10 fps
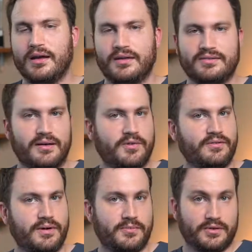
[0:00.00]
Some
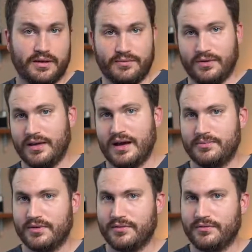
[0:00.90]
of them will give you the
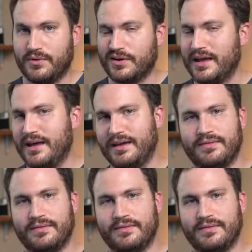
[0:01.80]
option of 4K,